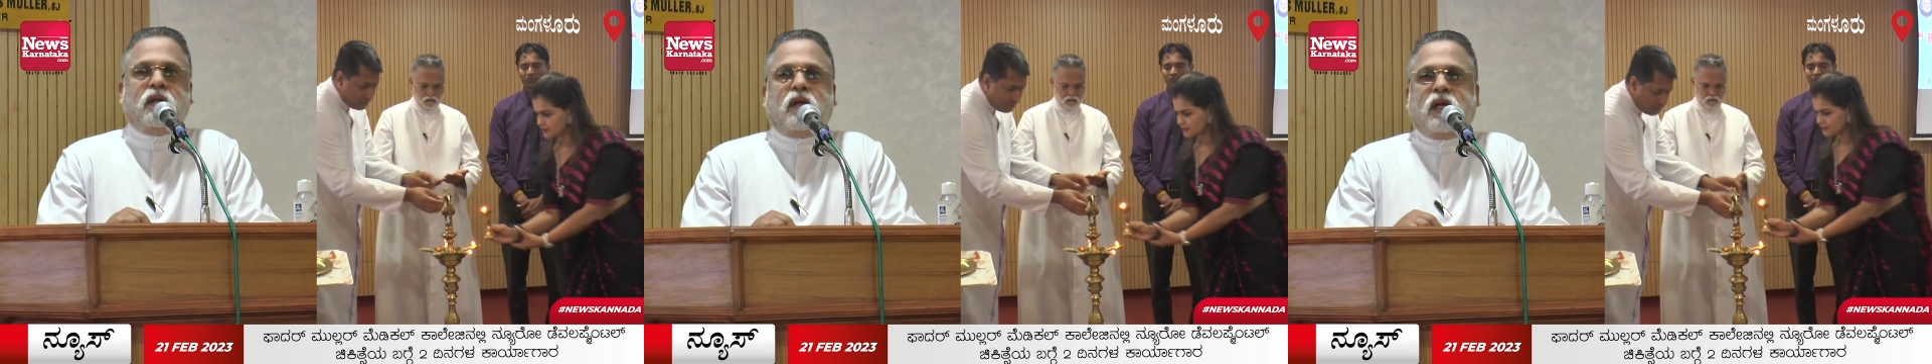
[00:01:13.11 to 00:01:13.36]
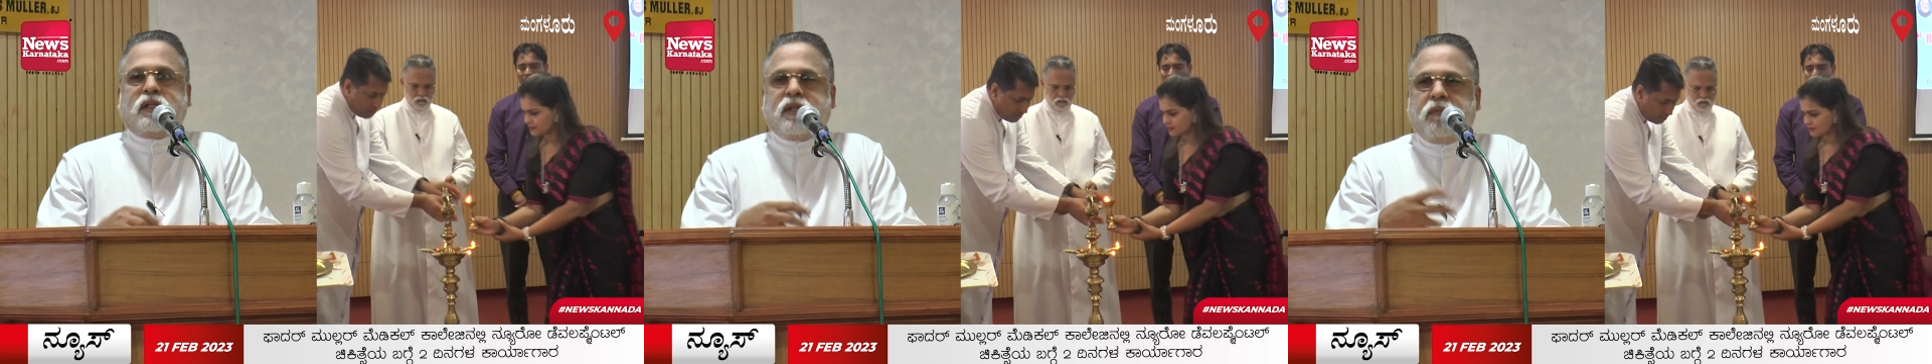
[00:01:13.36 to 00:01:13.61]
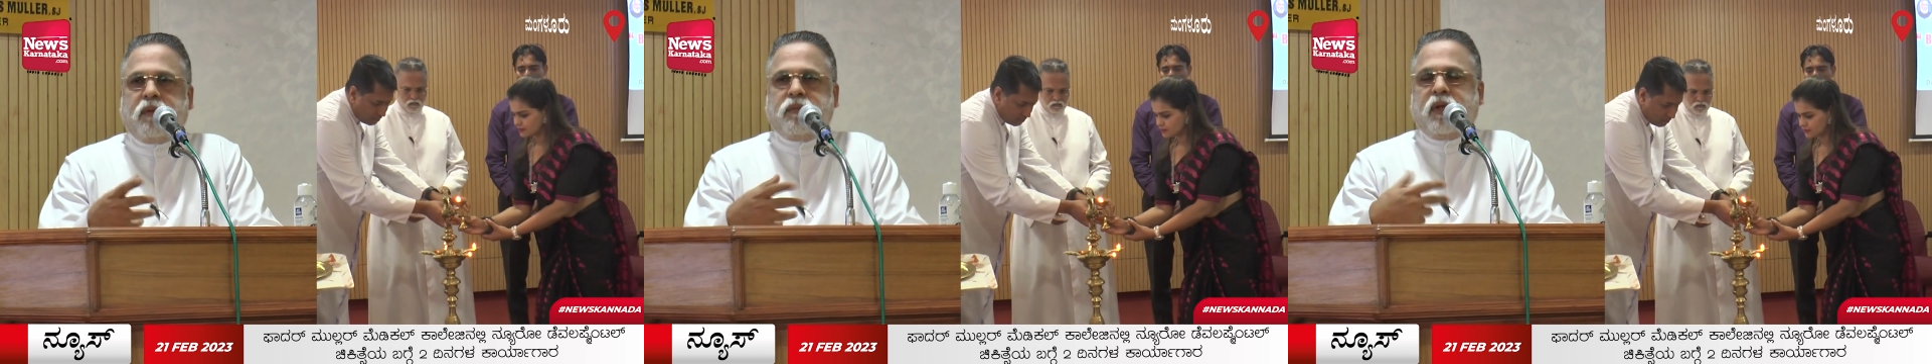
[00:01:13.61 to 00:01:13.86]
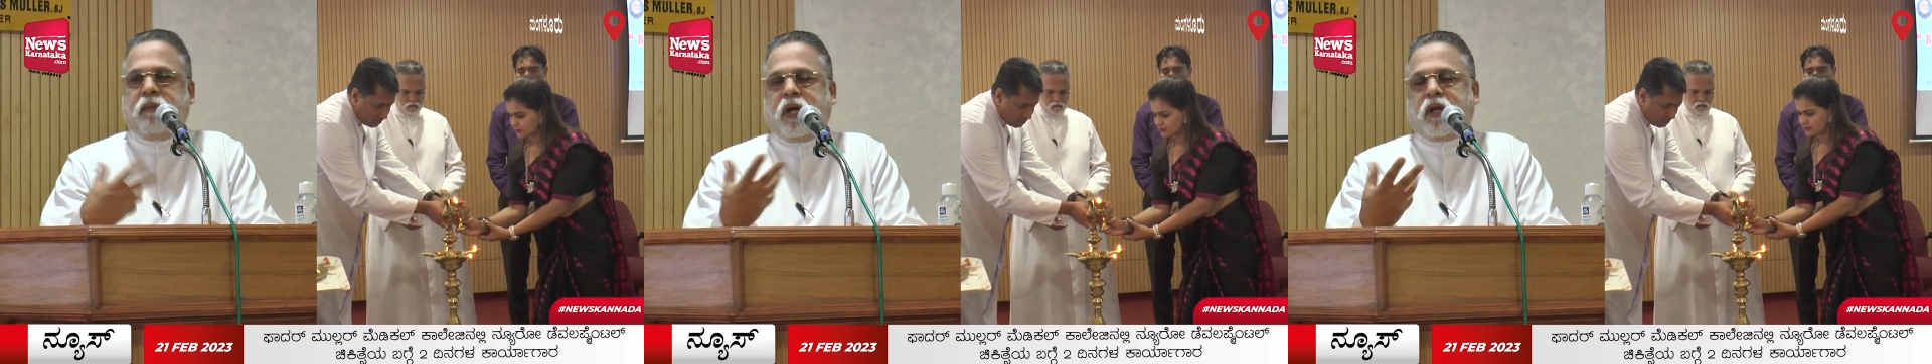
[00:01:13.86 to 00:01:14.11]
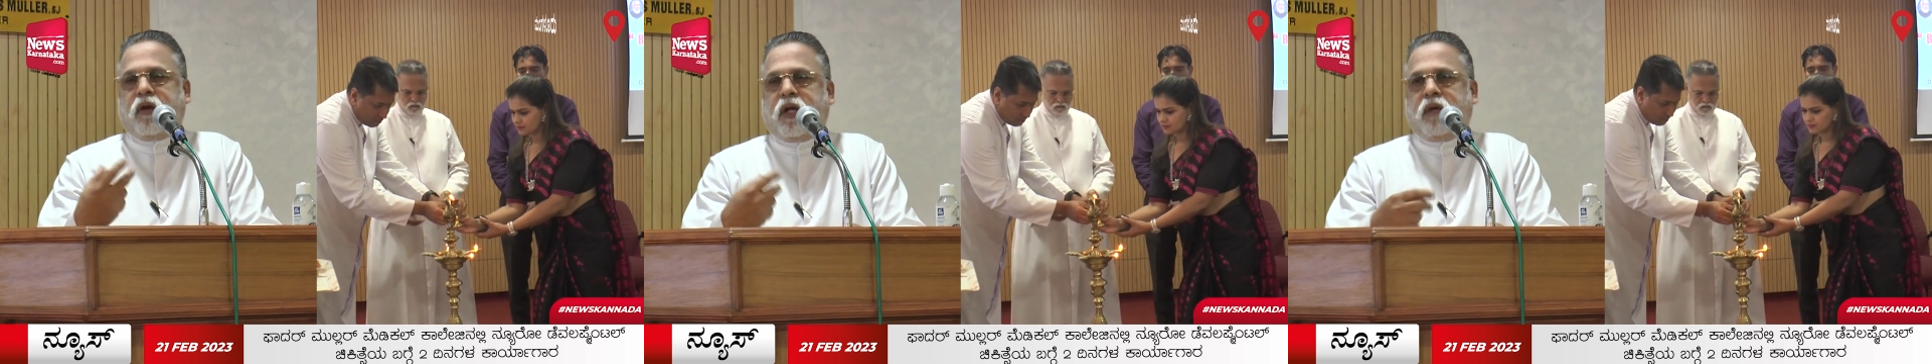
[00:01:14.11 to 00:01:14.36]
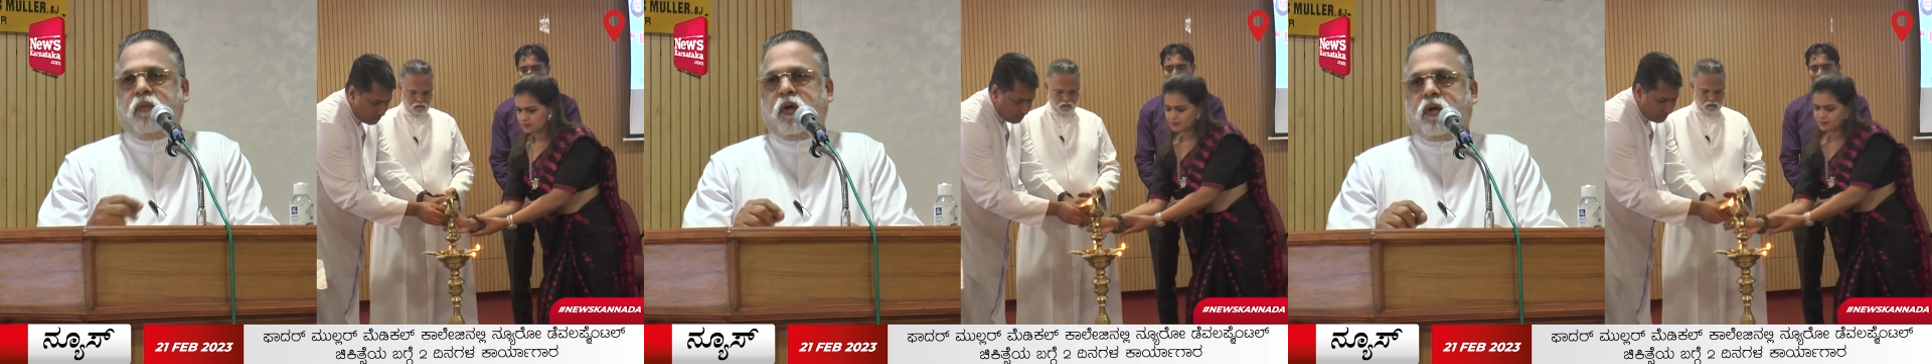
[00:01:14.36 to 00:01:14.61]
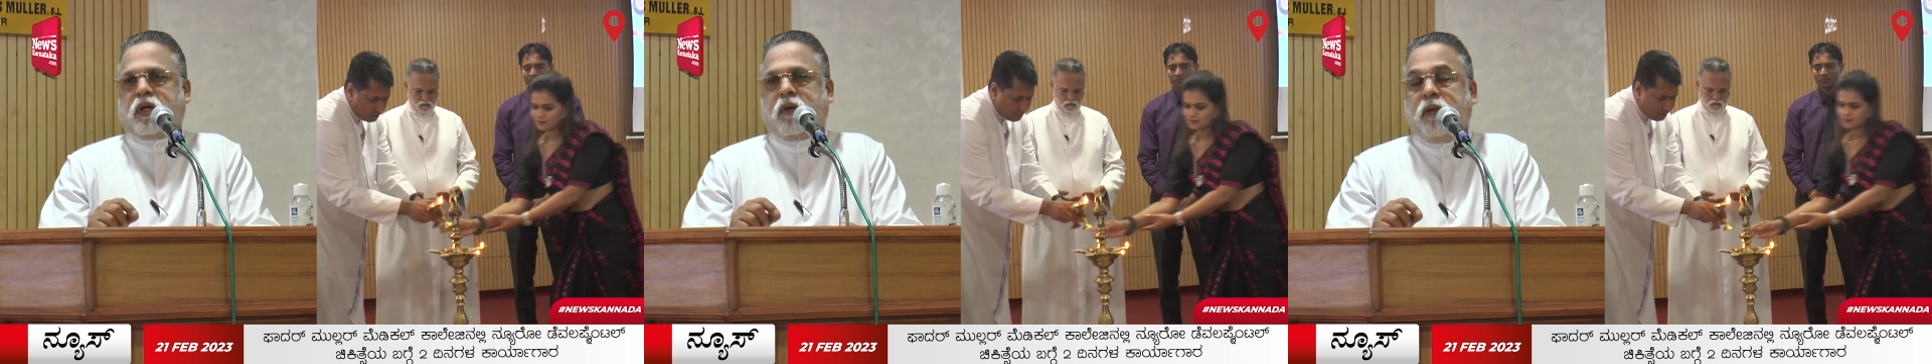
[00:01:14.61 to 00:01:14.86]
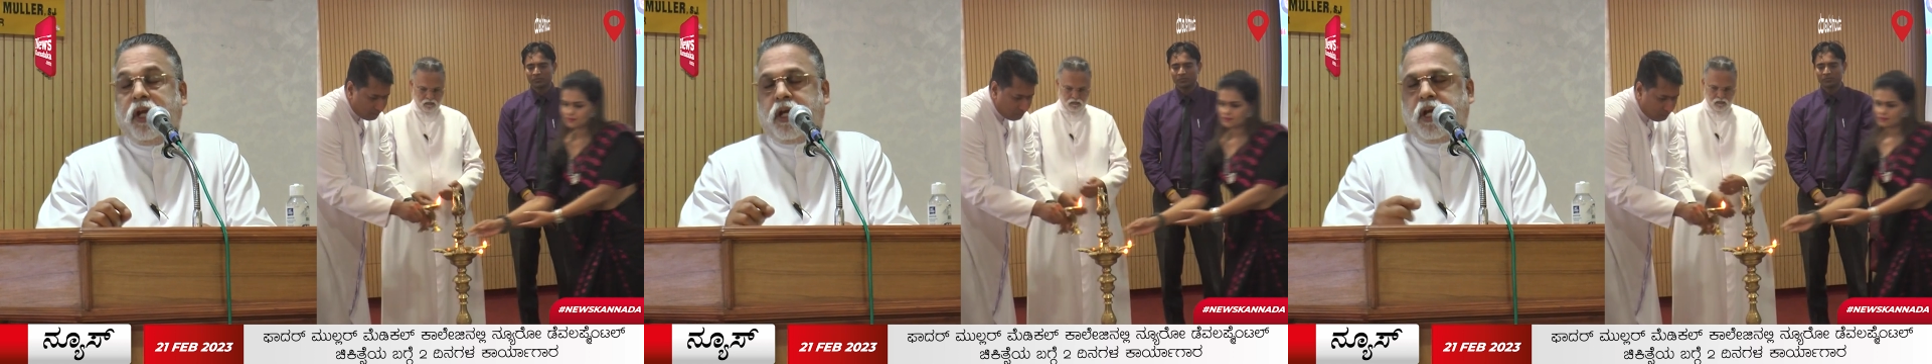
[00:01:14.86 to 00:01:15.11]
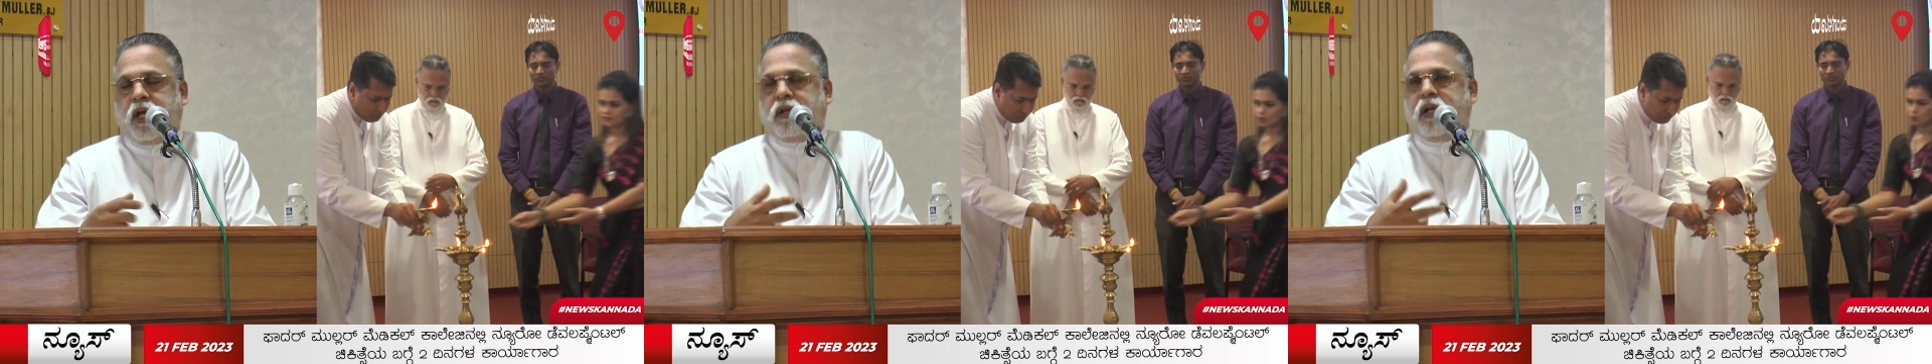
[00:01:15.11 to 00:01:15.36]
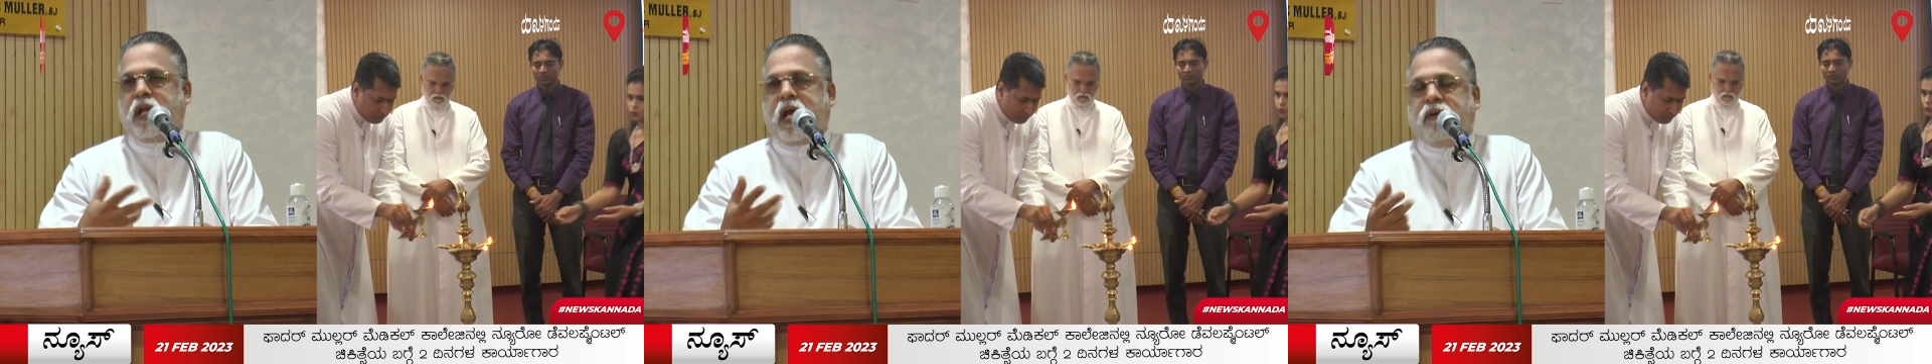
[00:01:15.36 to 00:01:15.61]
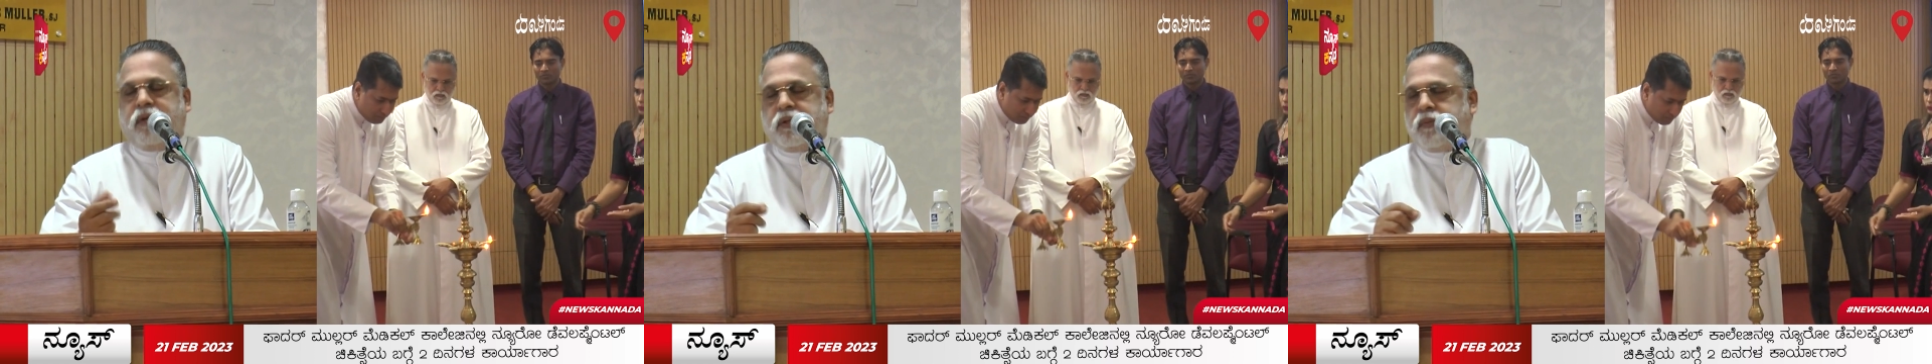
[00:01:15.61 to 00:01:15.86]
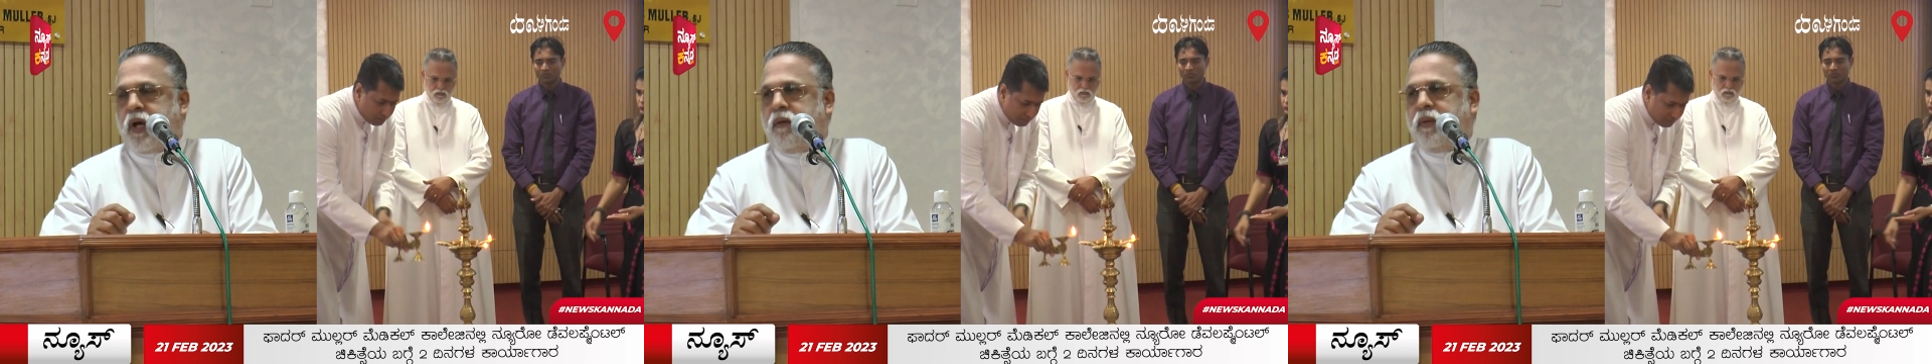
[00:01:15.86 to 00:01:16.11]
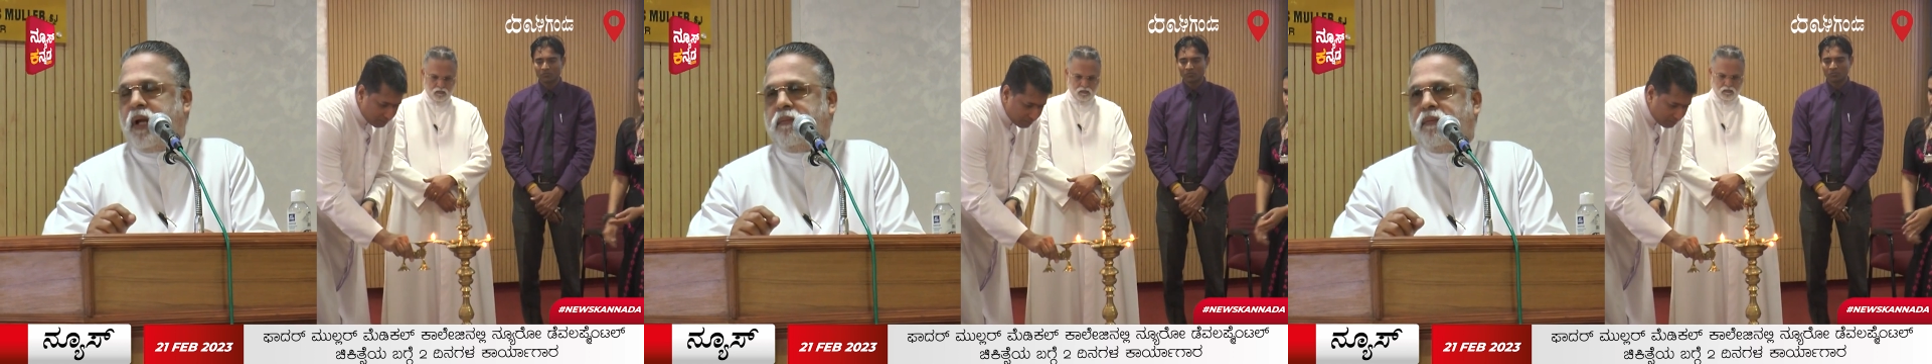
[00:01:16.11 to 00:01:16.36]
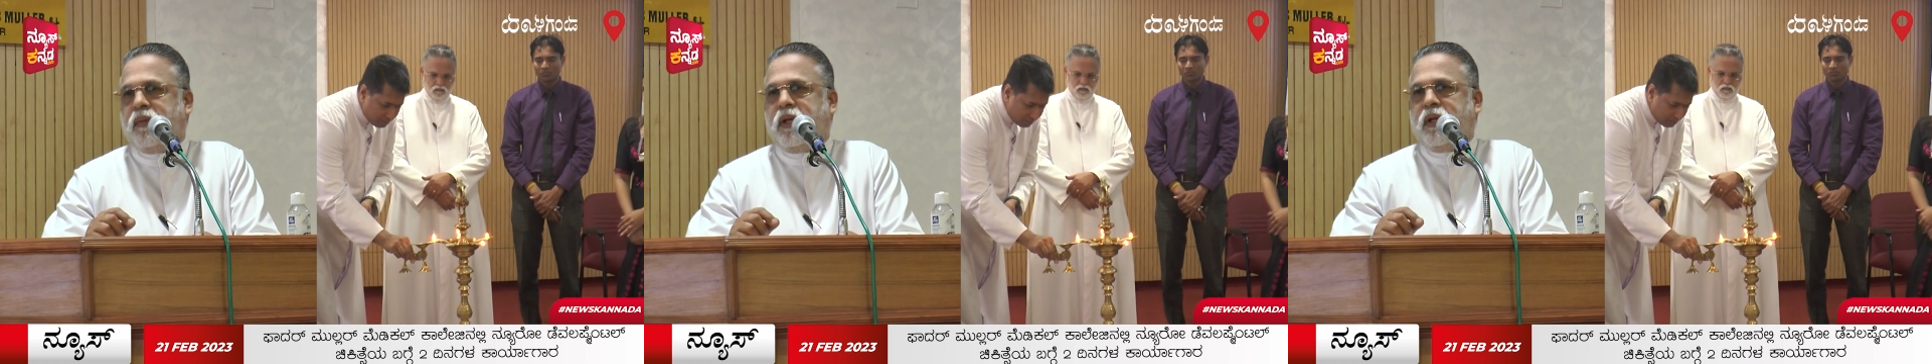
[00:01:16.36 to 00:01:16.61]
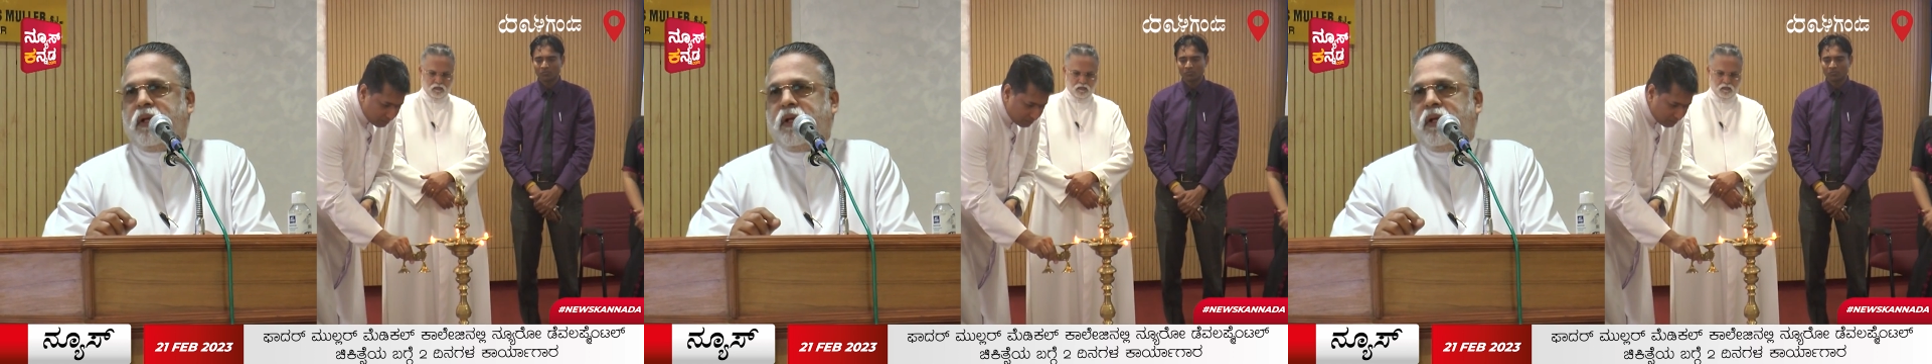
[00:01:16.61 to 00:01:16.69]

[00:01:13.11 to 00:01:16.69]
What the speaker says: some of them are not able to communicate, language problem,